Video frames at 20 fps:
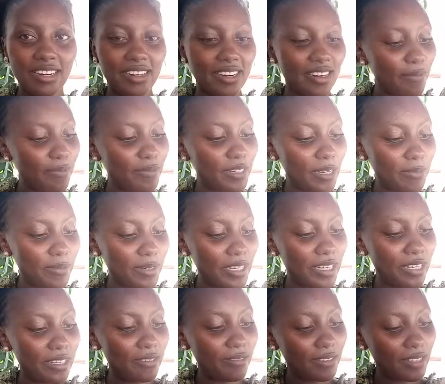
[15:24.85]
wrapped up
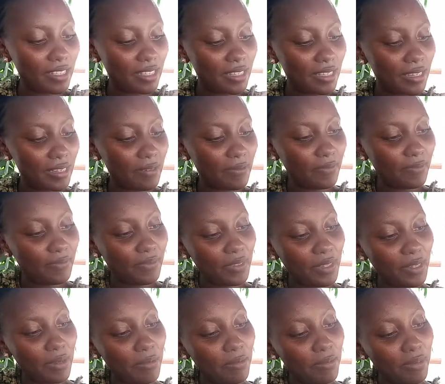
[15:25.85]
gifts
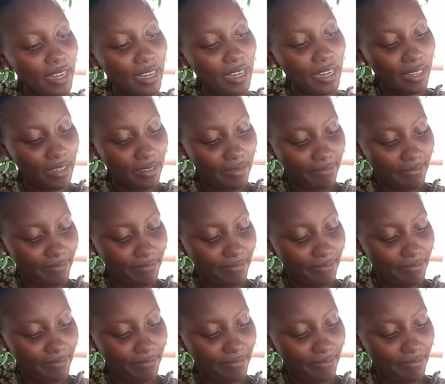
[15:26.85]
but